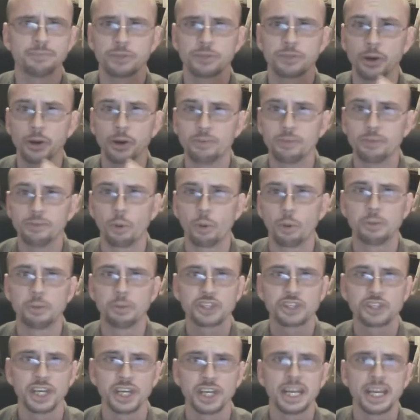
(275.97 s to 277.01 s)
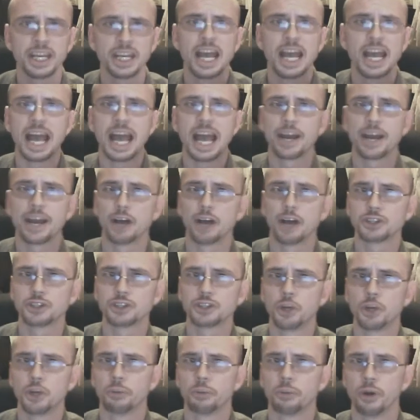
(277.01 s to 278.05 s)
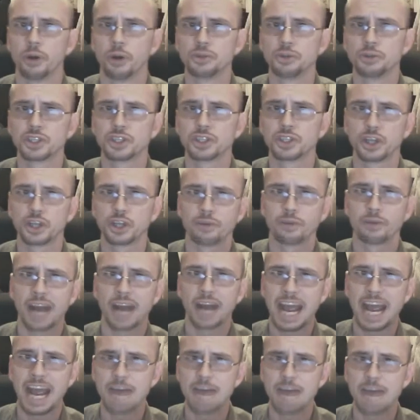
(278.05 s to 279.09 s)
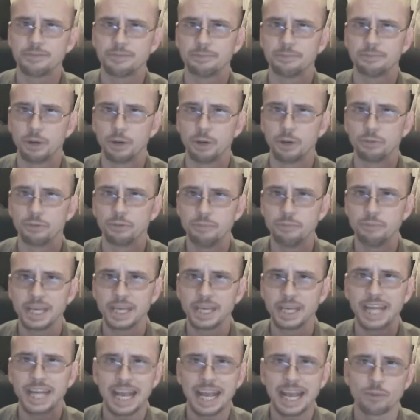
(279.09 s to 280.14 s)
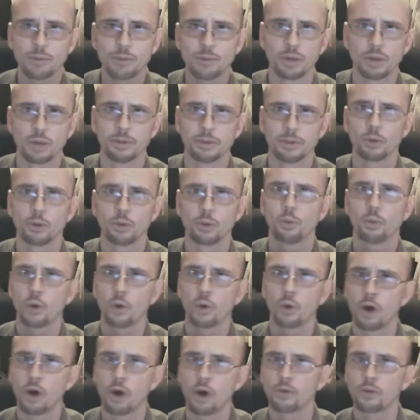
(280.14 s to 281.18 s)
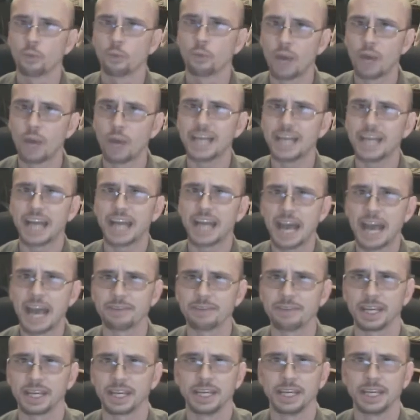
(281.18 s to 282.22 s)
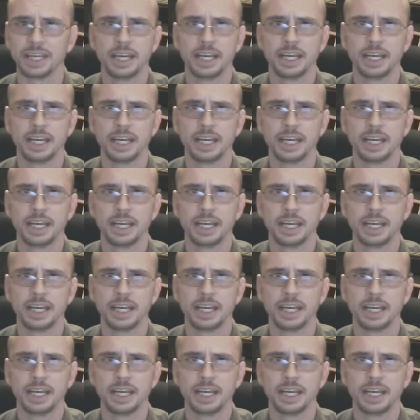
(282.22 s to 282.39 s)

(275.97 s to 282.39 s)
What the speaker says: 34%, had osteoporosis, and over half of both men and women were on their way to having it.